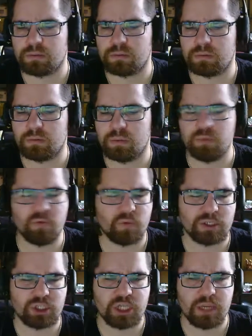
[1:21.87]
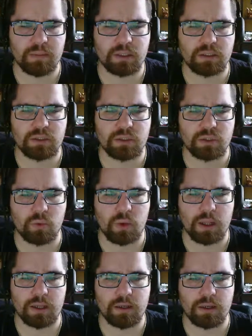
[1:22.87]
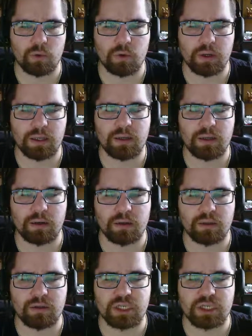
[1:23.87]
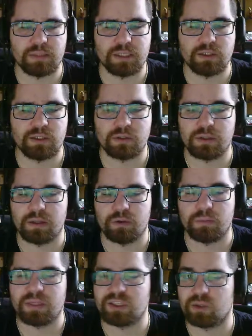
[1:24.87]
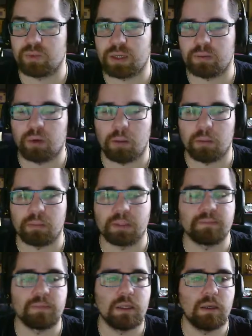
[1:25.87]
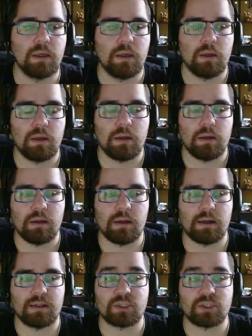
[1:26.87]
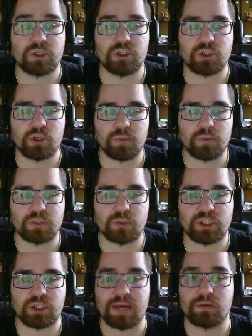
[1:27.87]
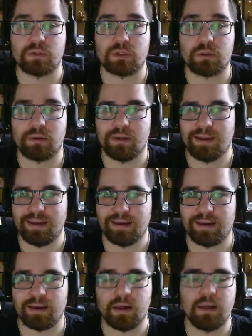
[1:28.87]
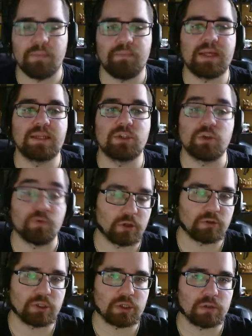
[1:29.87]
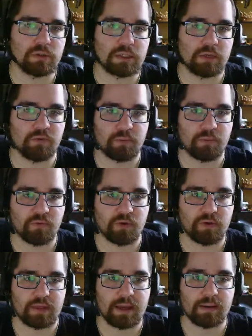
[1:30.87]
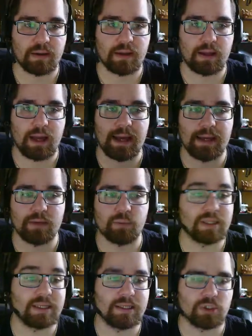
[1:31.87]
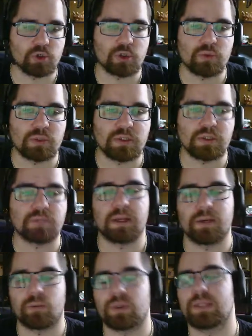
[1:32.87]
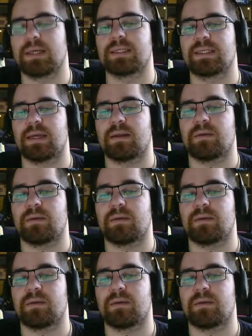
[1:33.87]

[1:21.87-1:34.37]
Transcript: remove one Shaman to one Nidoran and another Shaman into another Muscle Band, probably. The switches could be switched out into Float Stones if you prefer that. I really enjoy switches, but I realized that